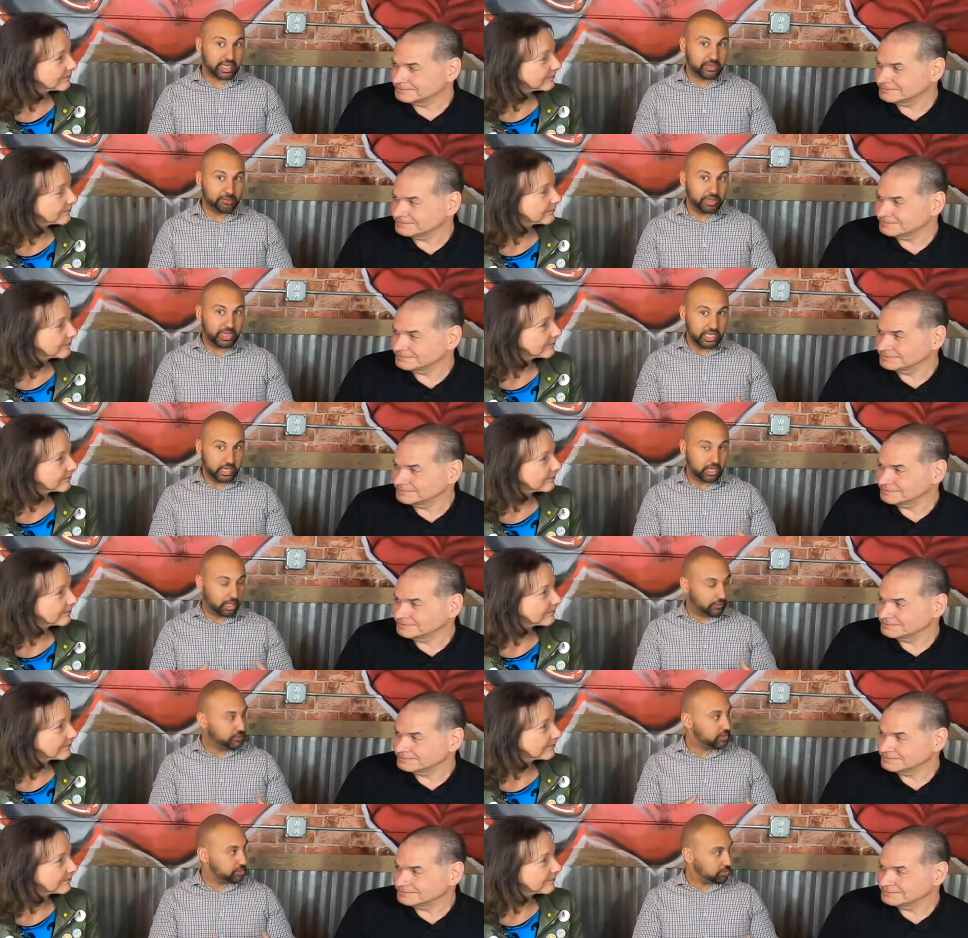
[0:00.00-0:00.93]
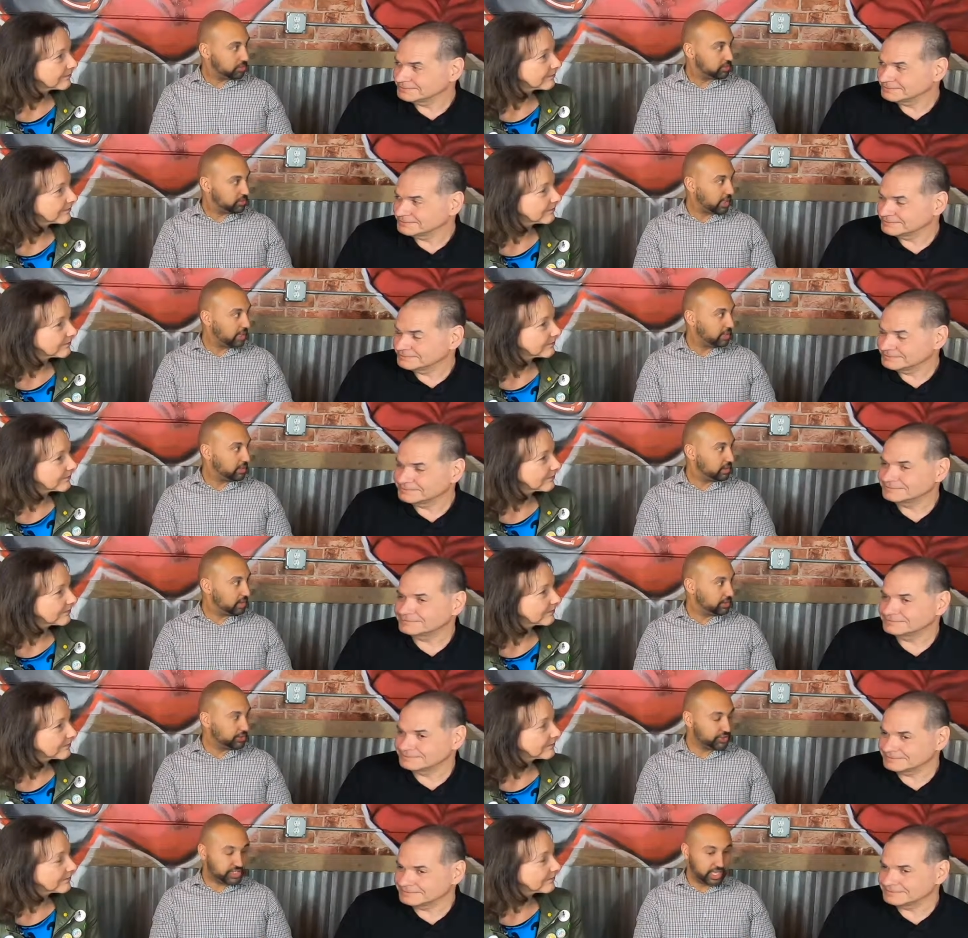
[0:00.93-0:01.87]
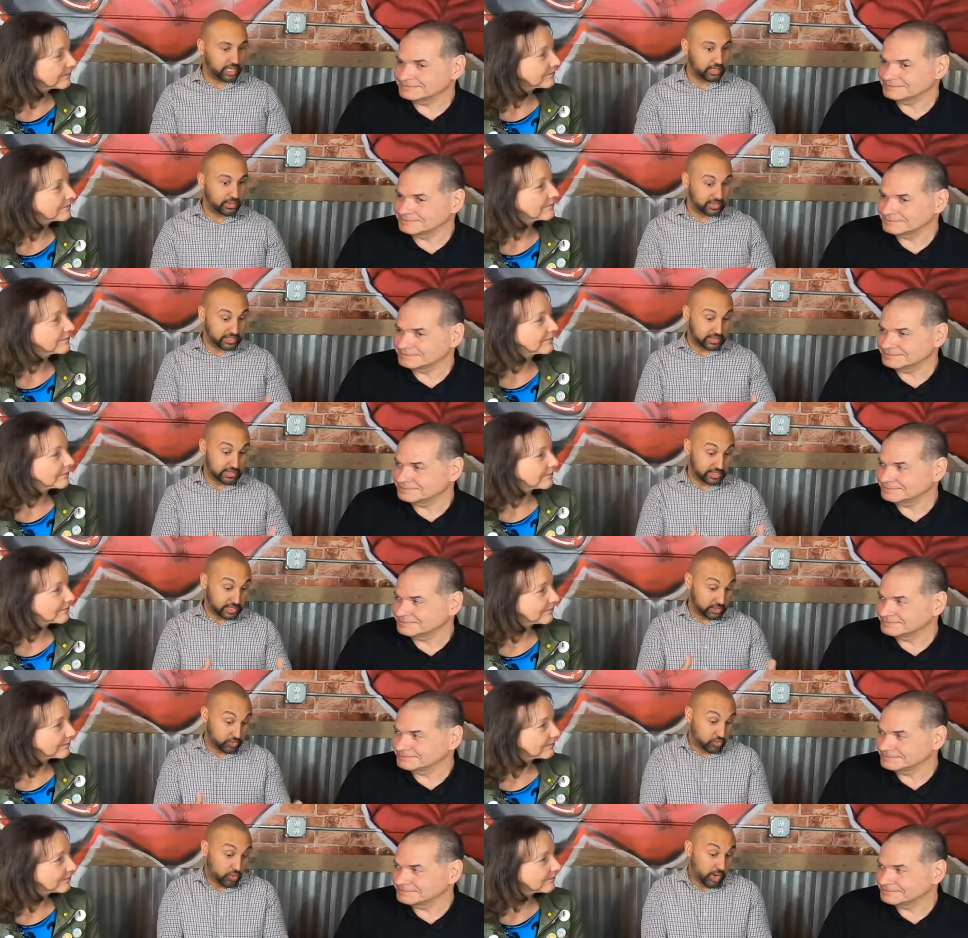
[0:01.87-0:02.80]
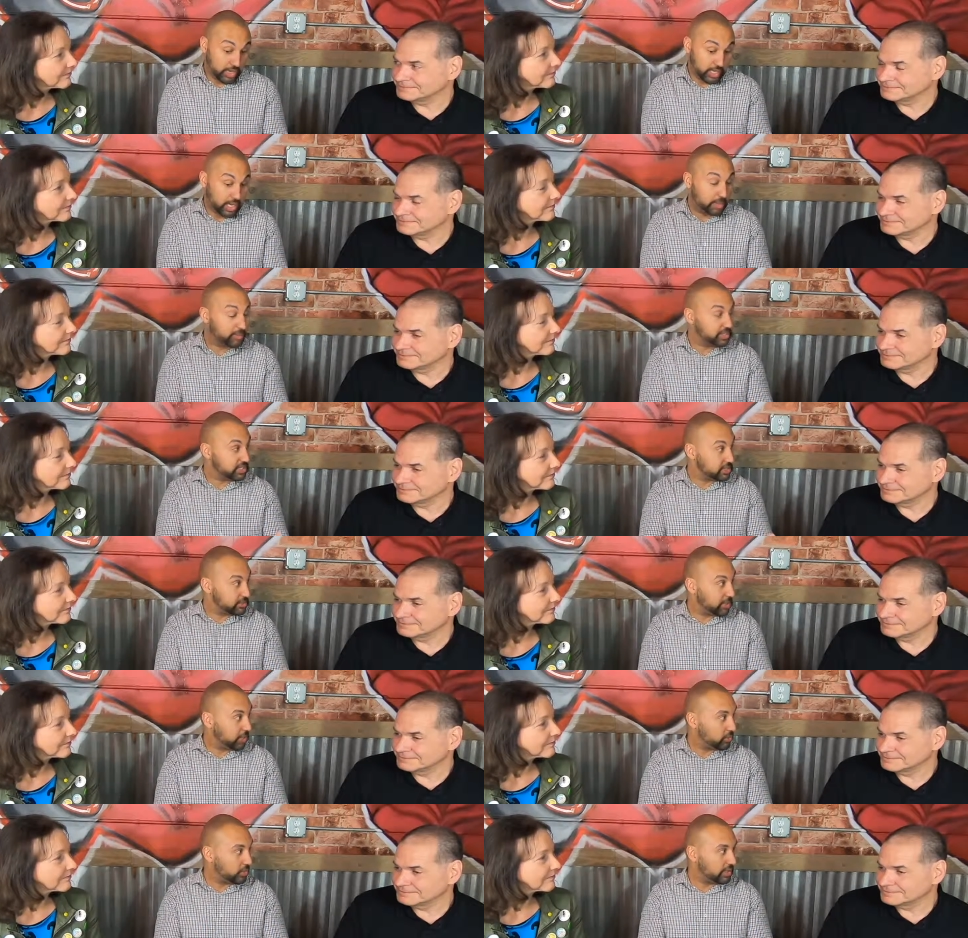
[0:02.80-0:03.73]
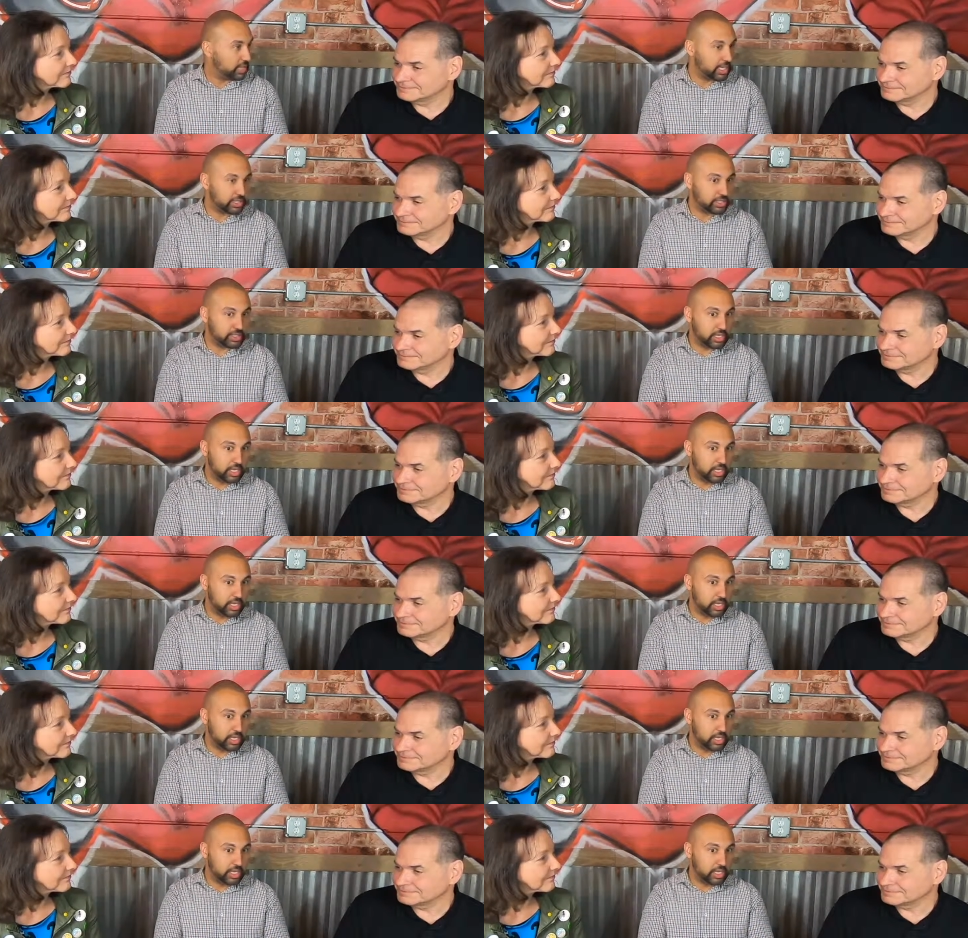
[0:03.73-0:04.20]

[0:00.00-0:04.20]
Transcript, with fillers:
Speaker 1: of being comfortable, right? Understanding this this is who I am, this is my and, and,